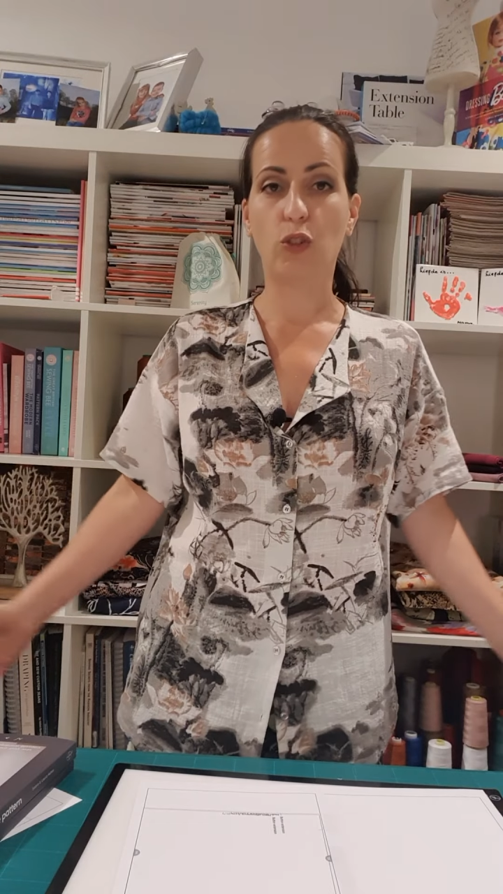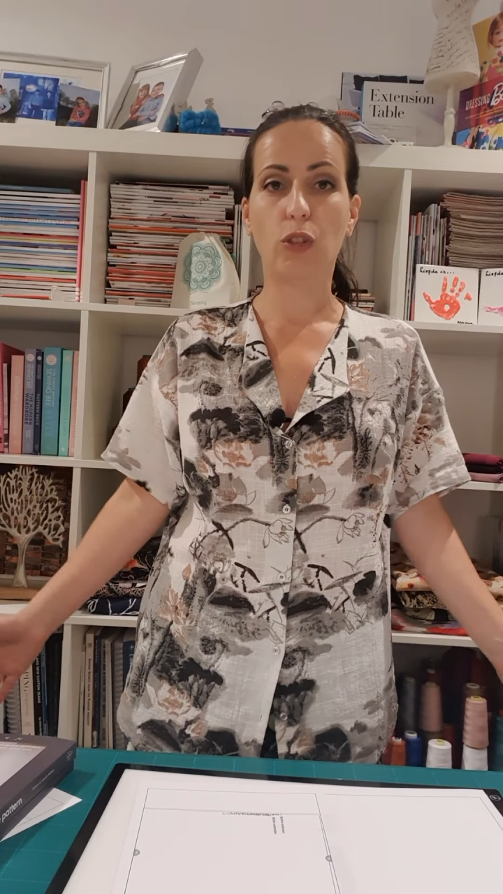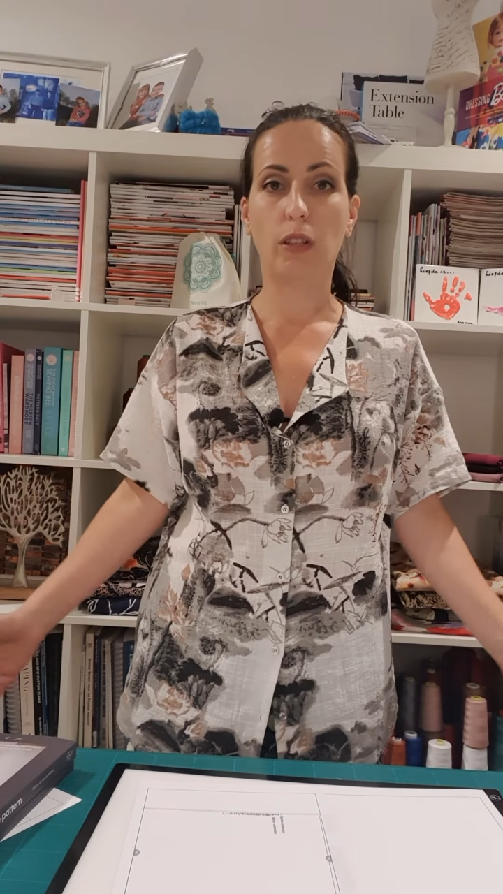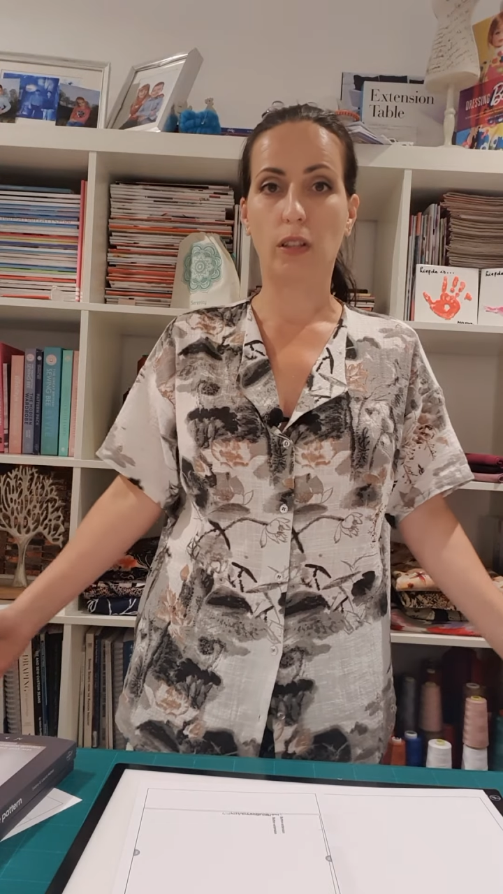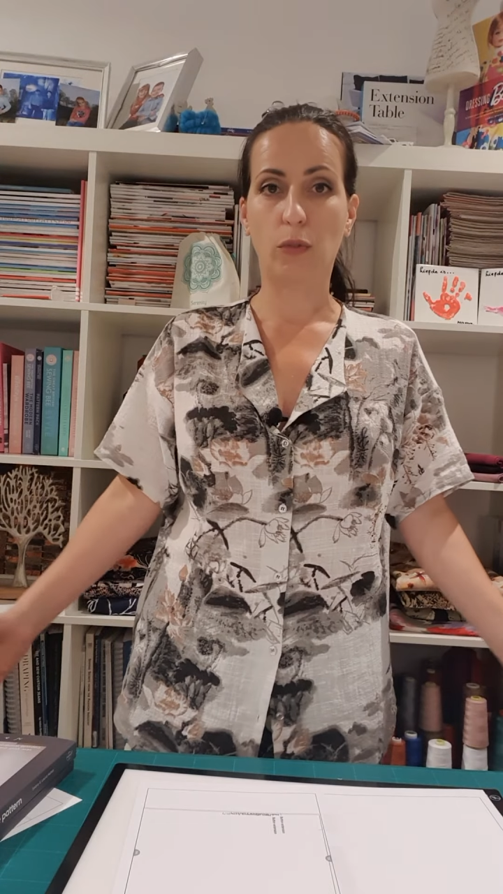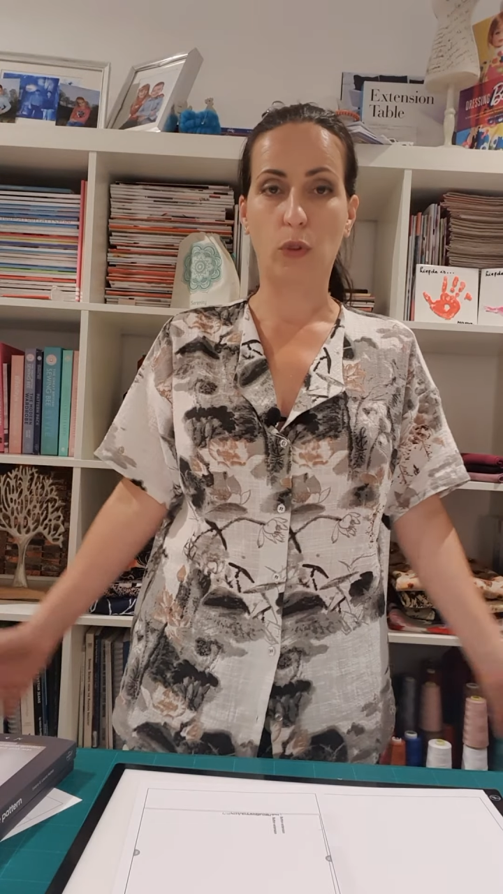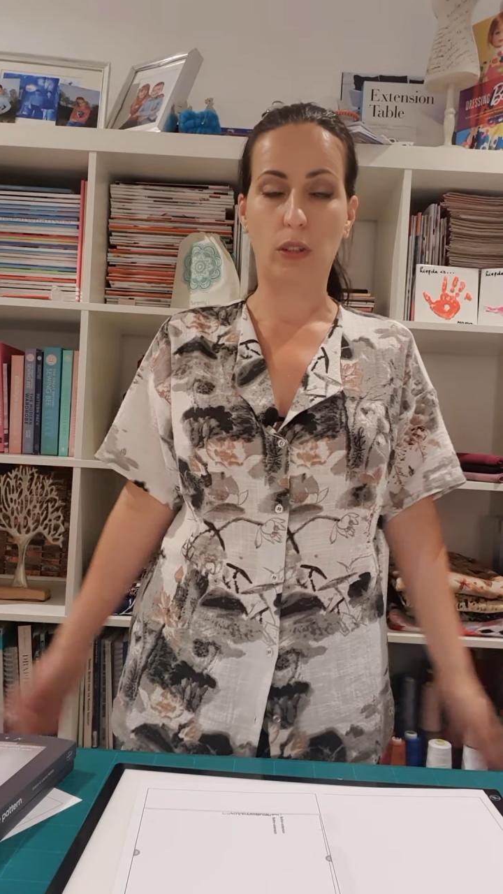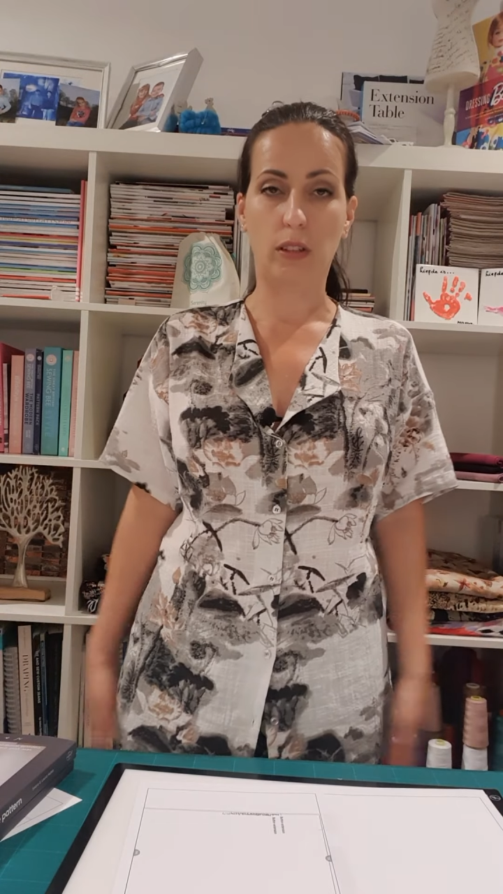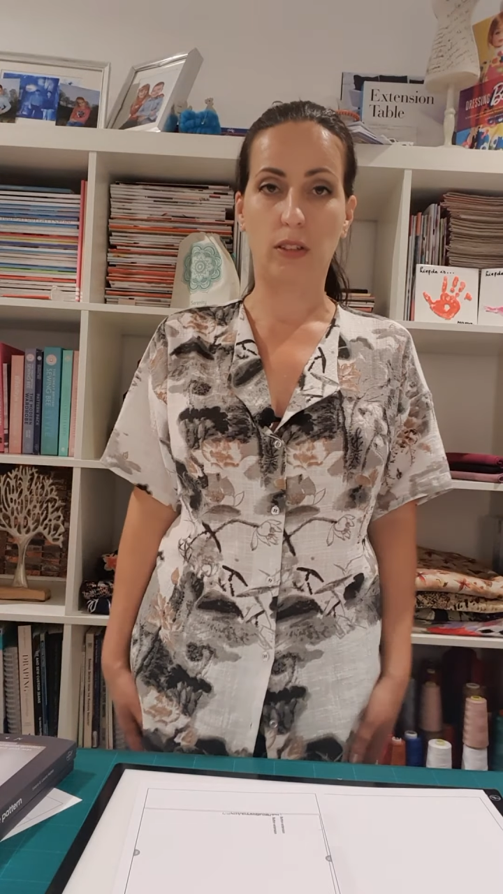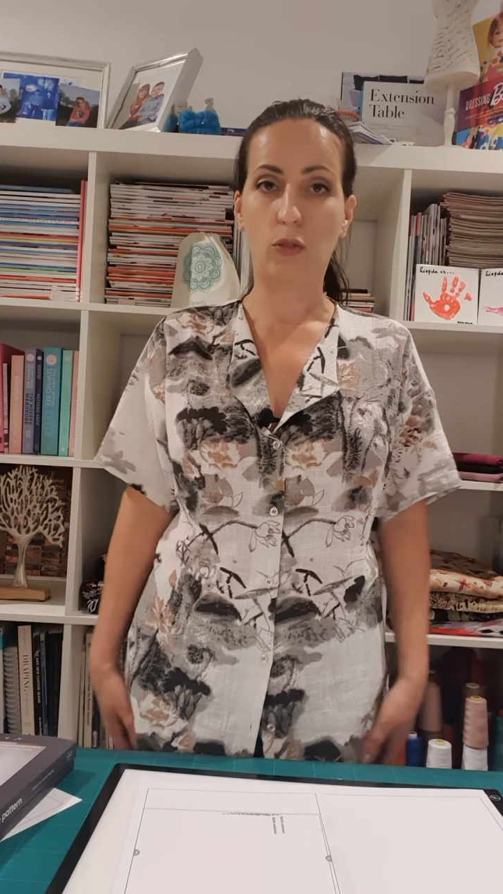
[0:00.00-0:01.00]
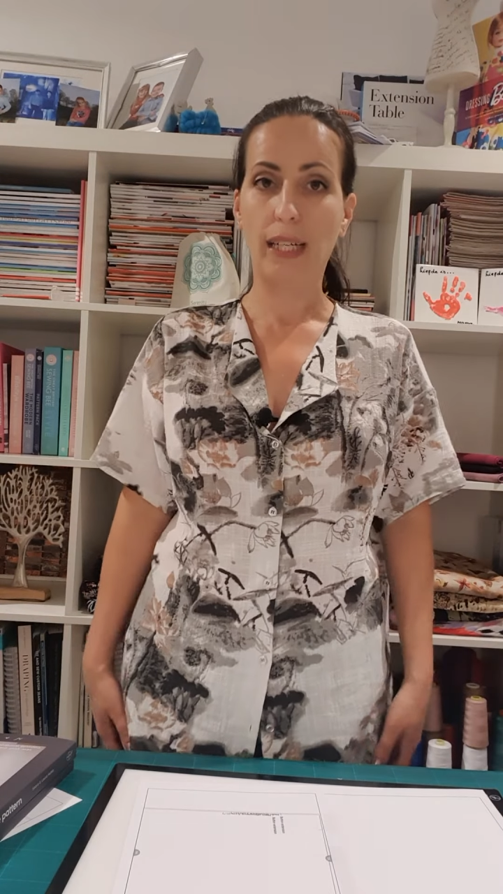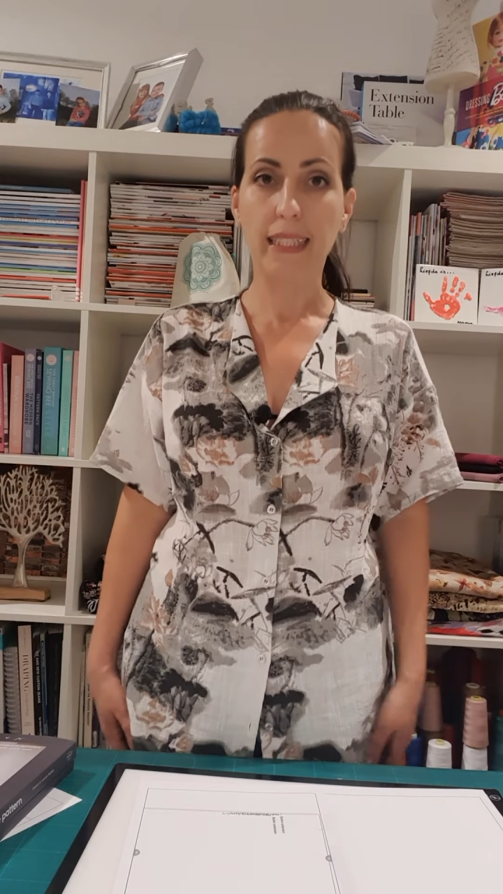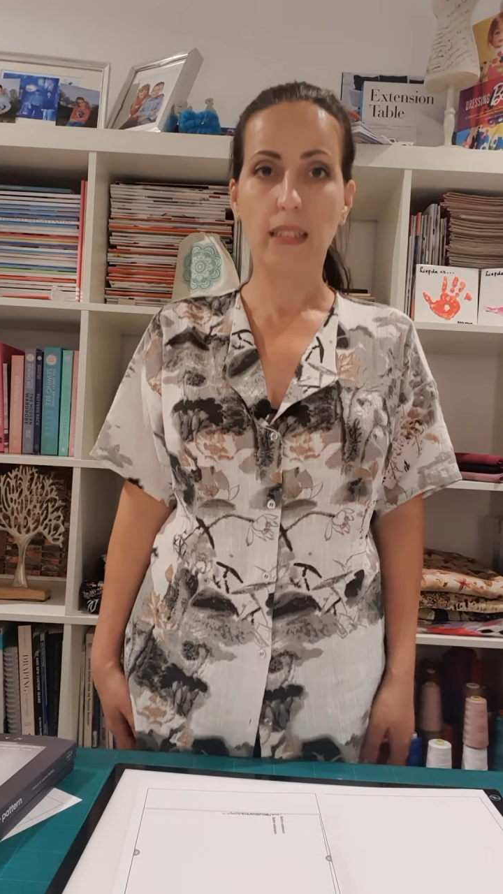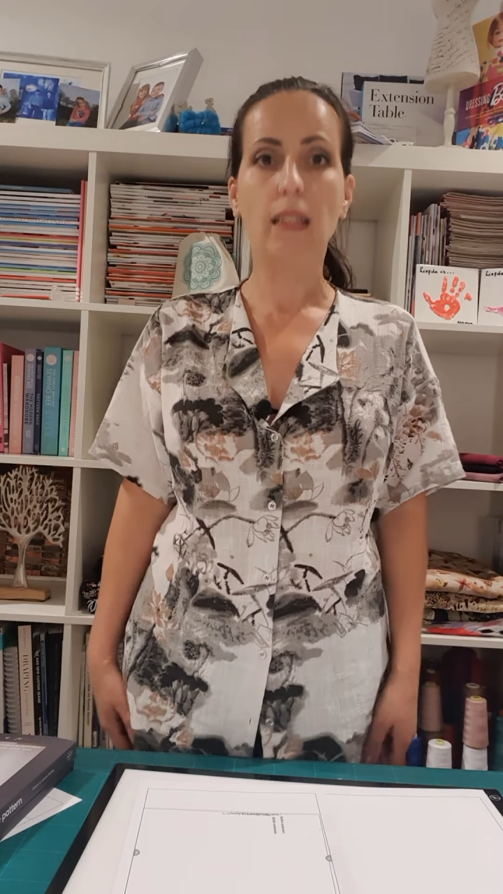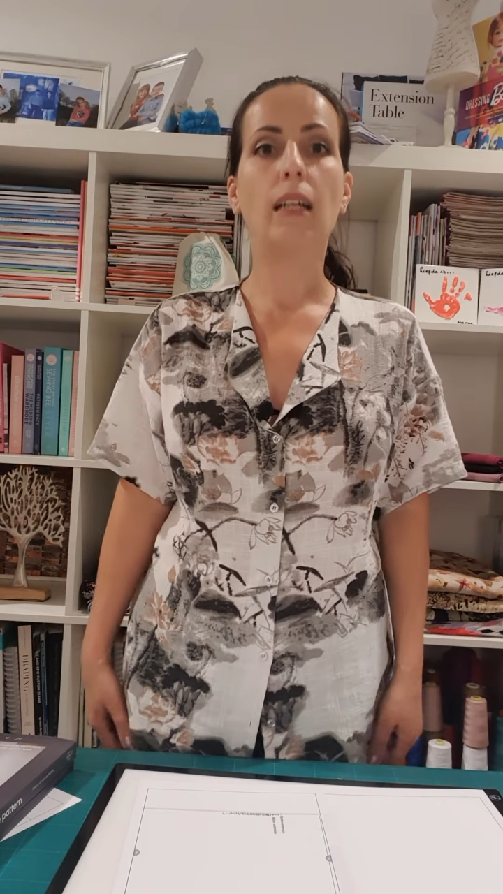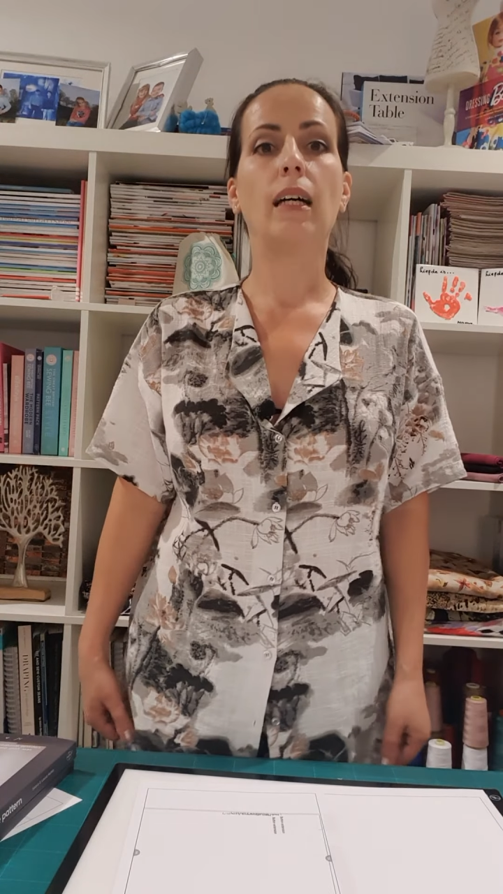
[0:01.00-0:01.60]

skirt for the dress.